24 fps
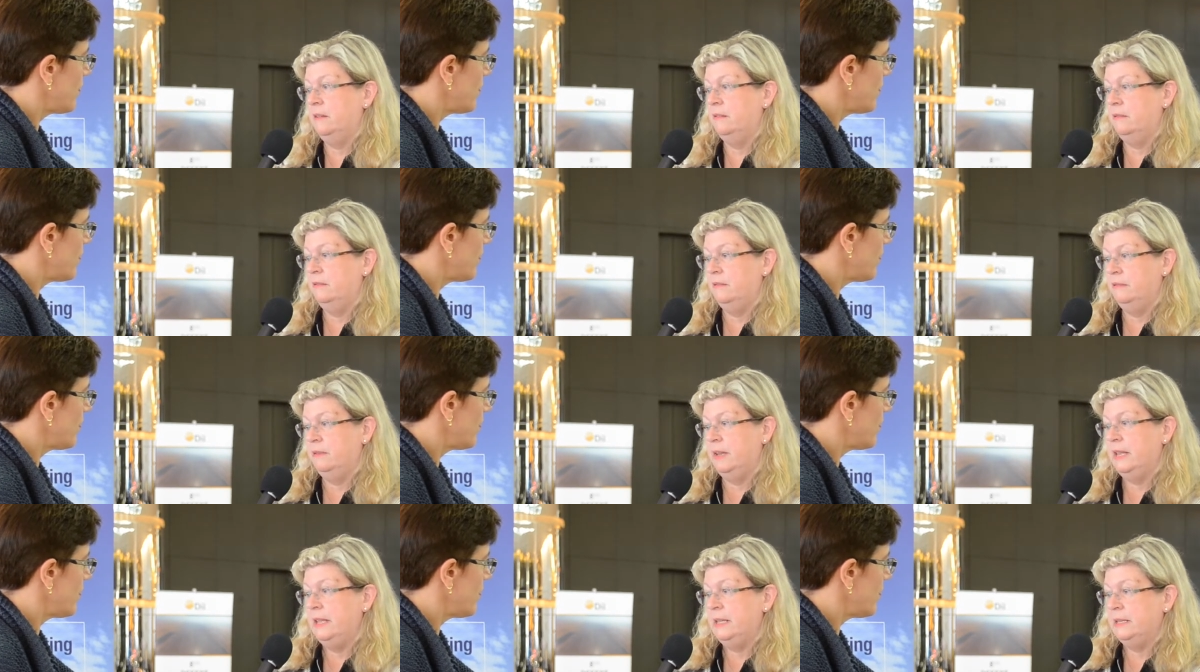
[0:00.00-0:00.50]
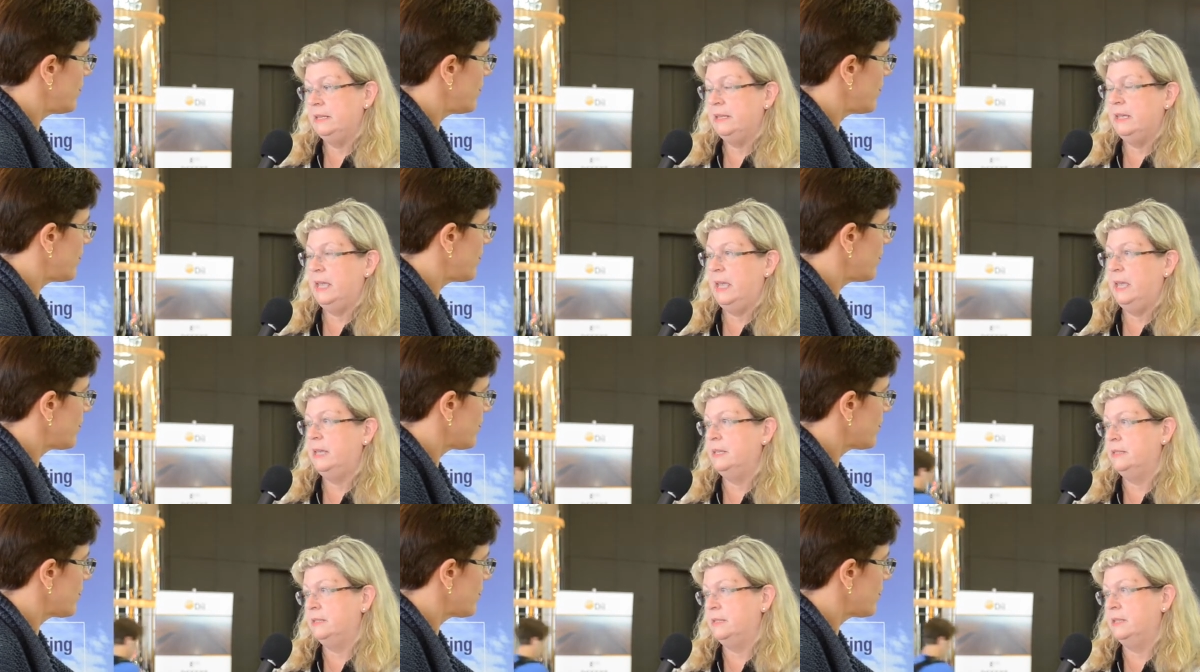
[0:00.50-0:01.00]
Speaker 1: real
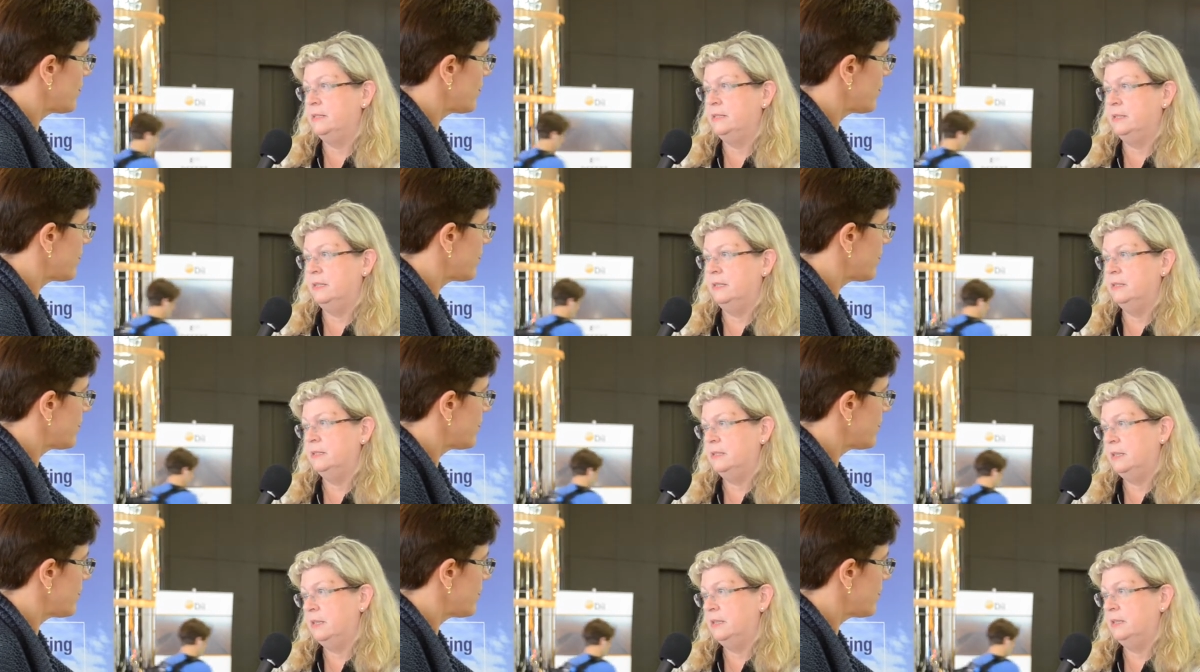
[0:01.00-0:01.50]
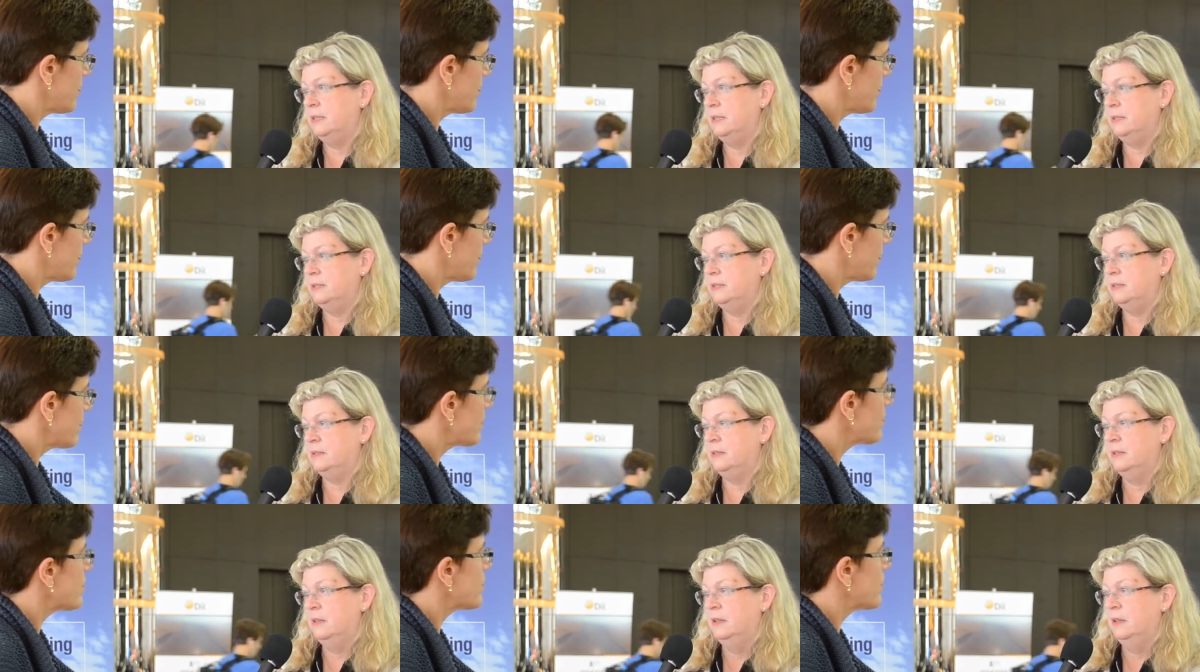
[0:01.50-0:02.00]
cases in
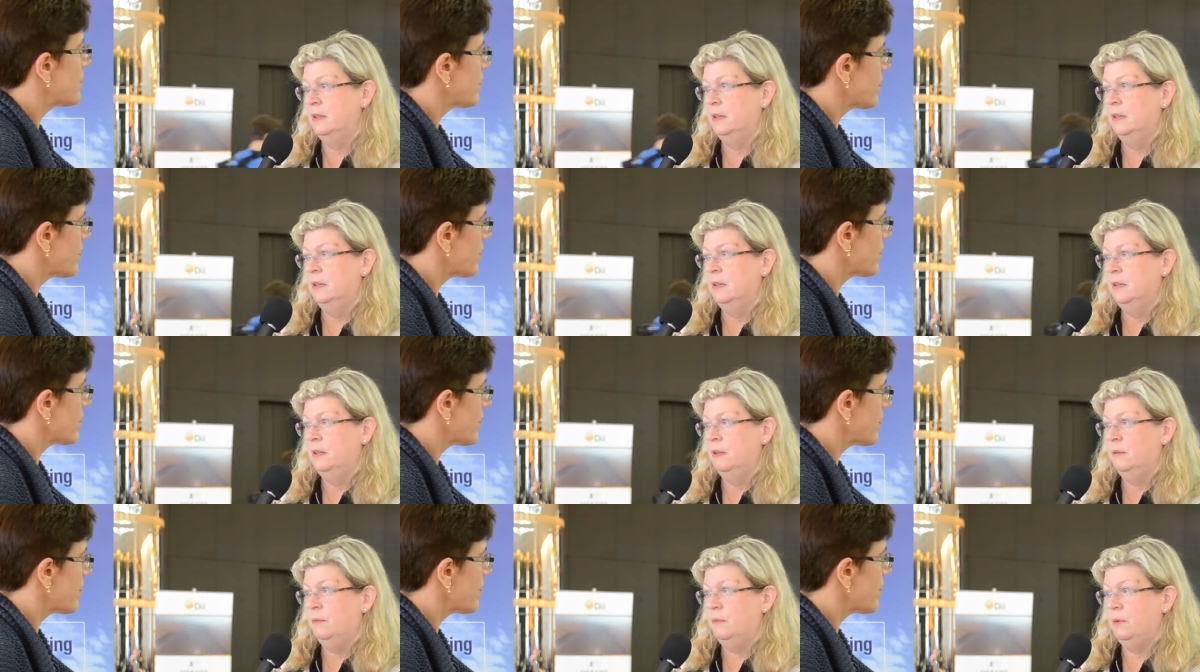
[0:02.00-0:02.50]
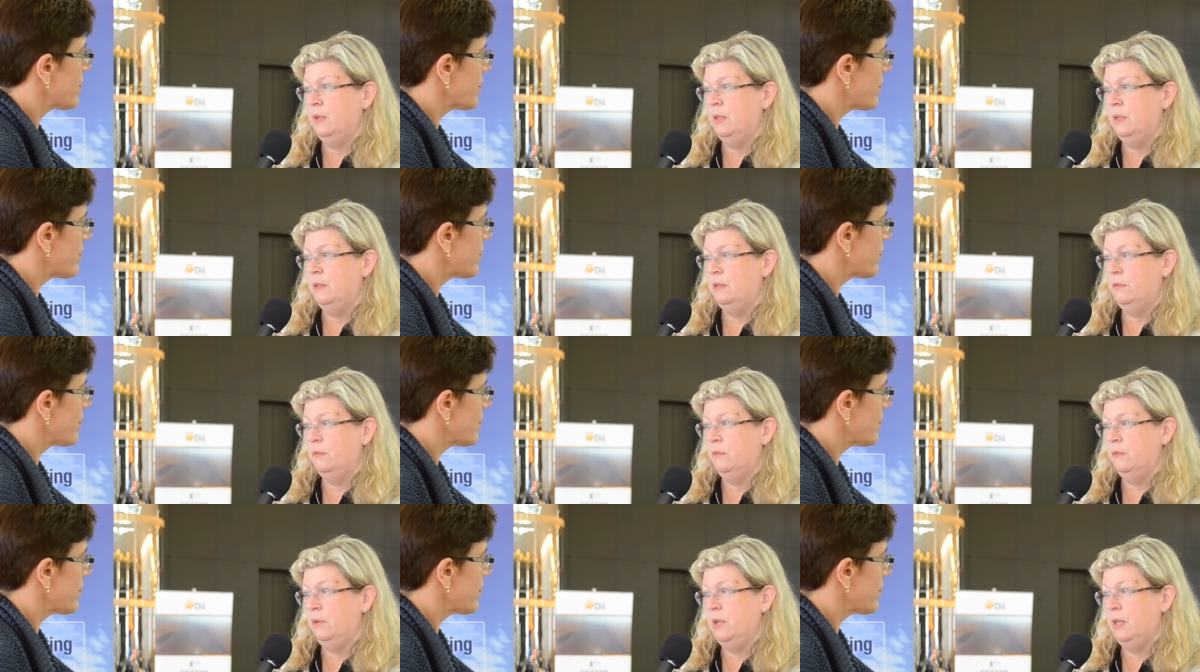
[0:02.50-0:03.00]
cities. We,
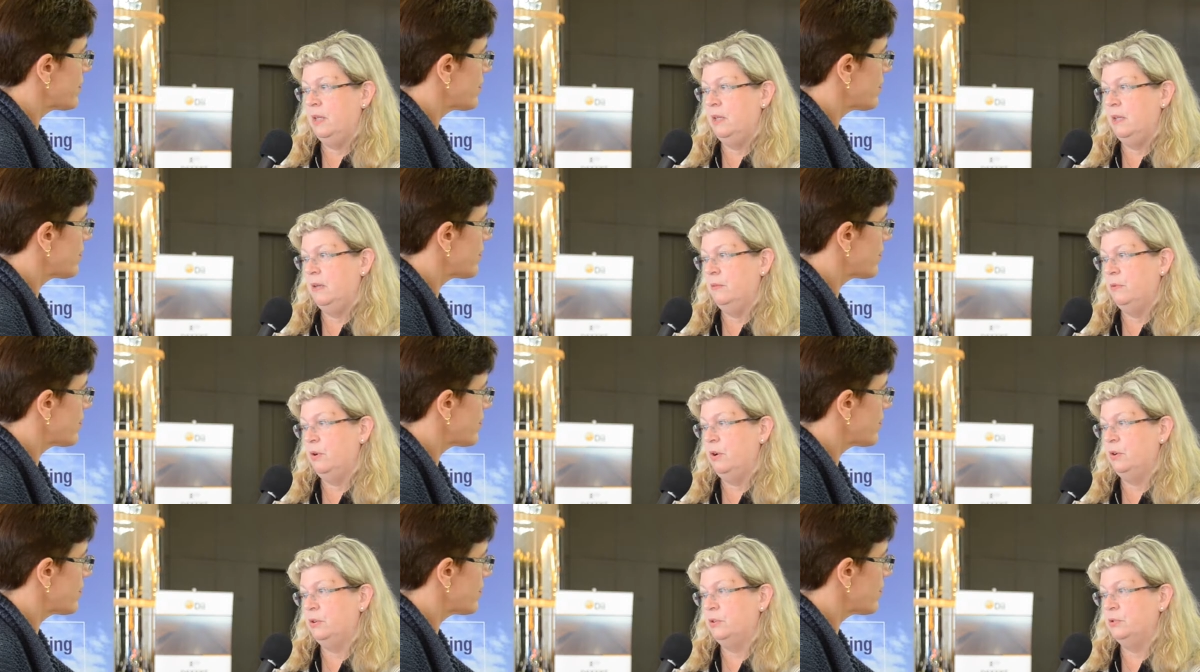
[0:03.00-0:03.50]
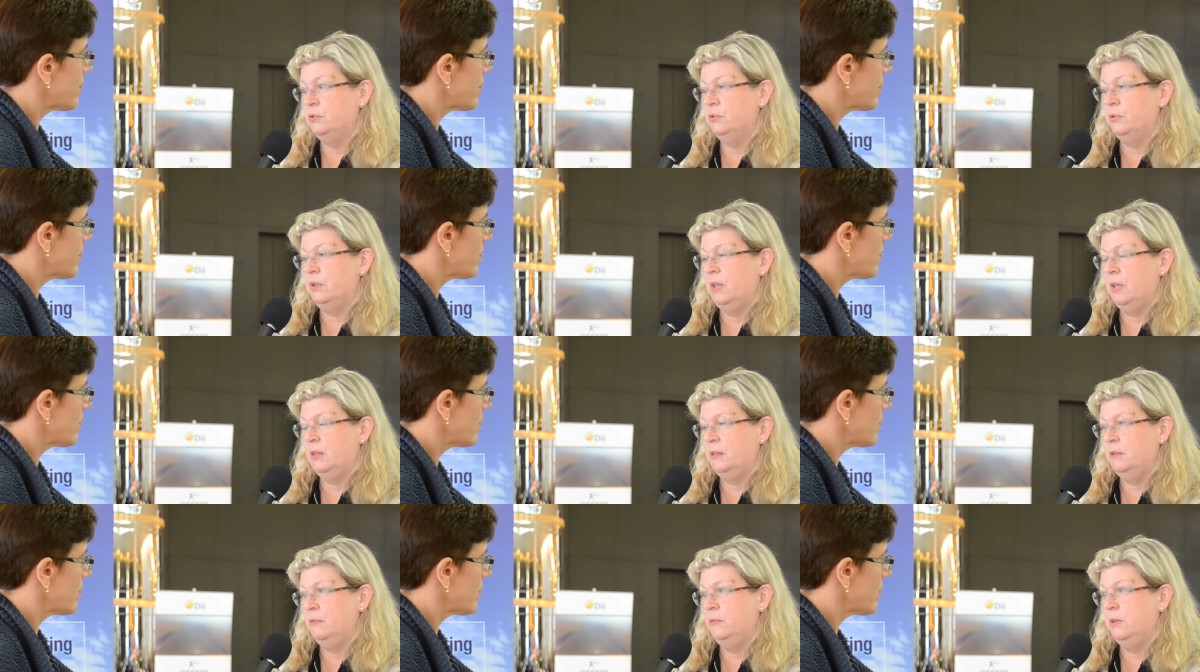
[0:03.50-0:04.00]
we work
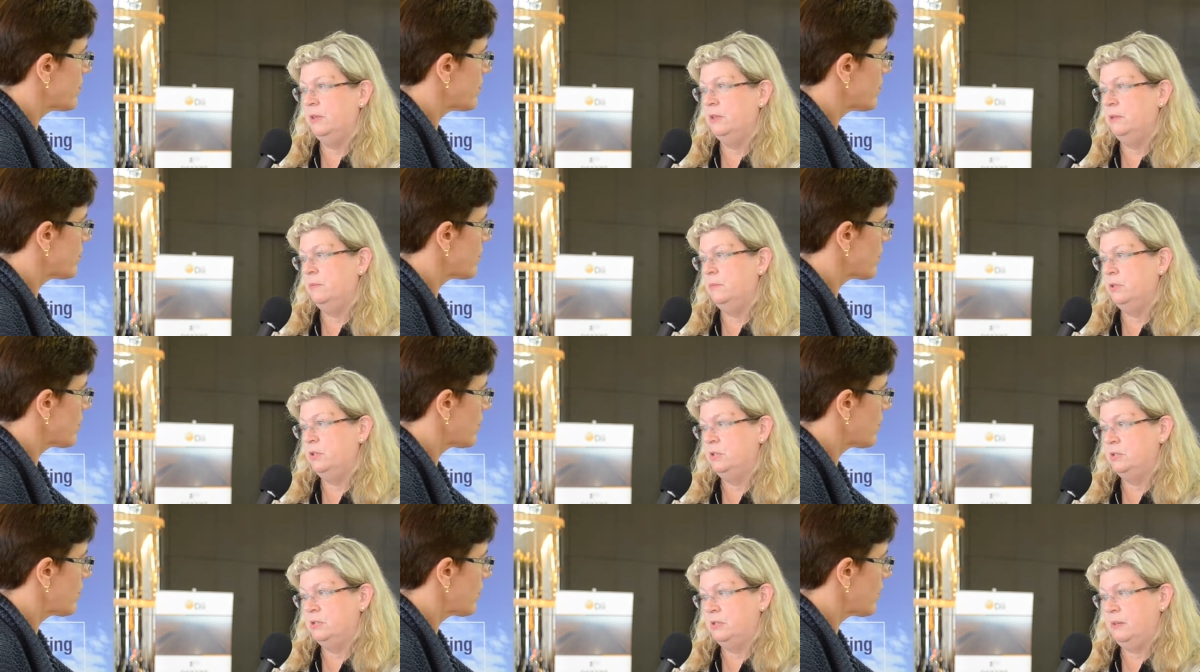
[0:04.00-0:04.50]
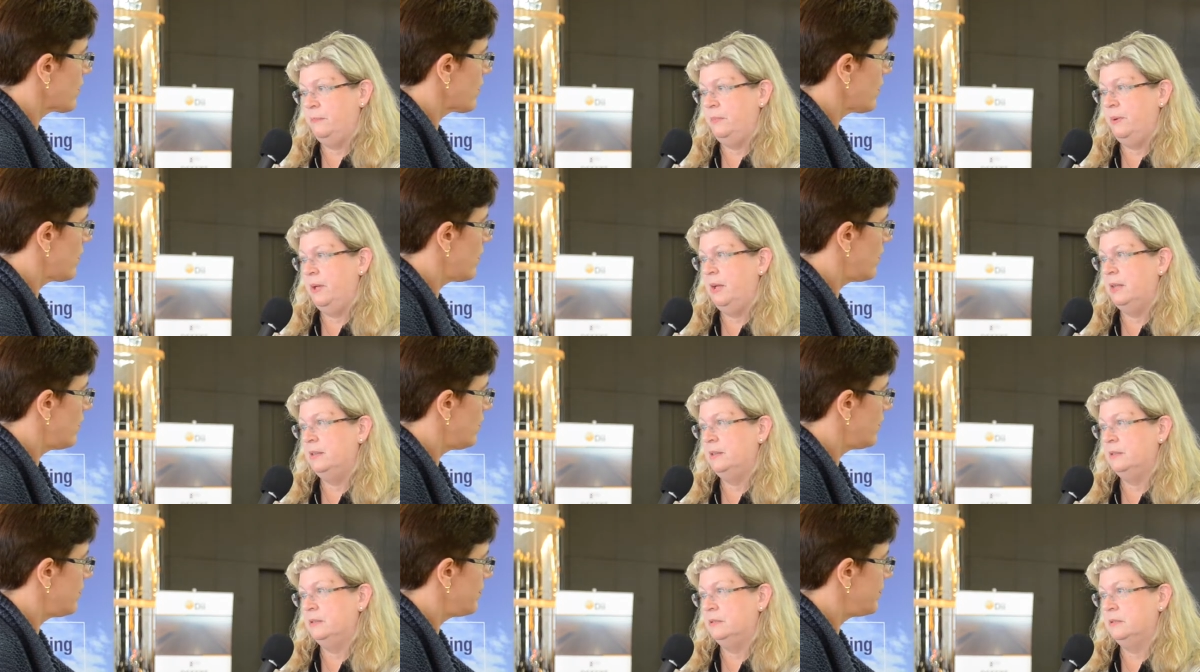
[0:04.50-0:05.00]
together with the
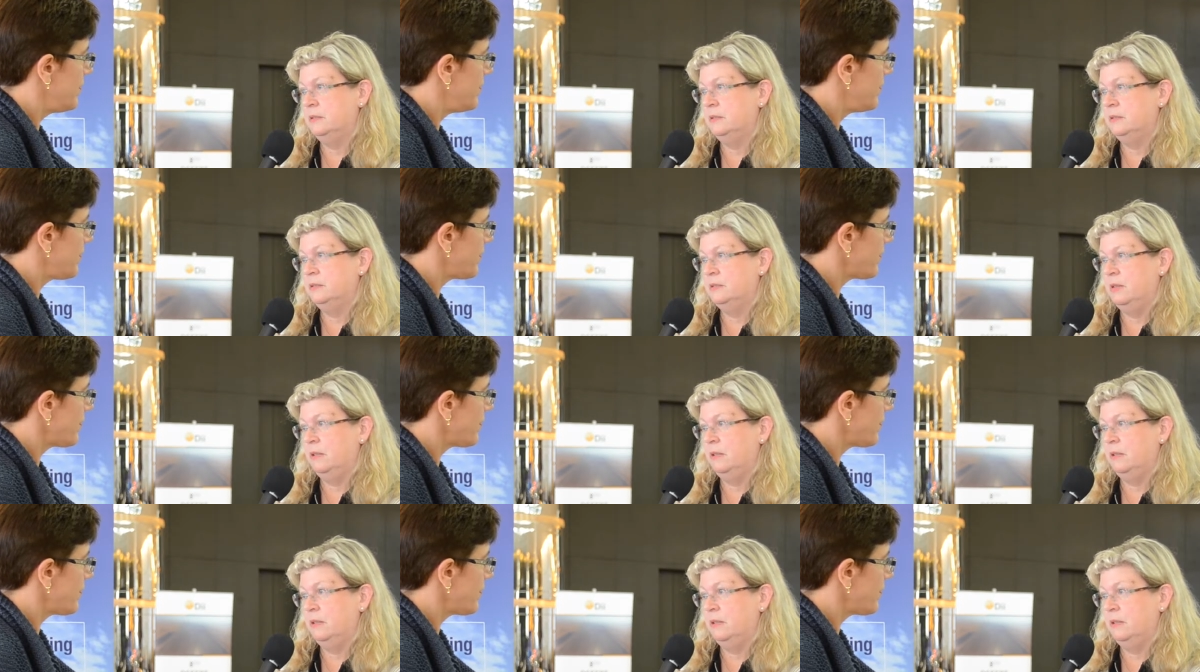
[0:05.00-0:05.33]
municipalities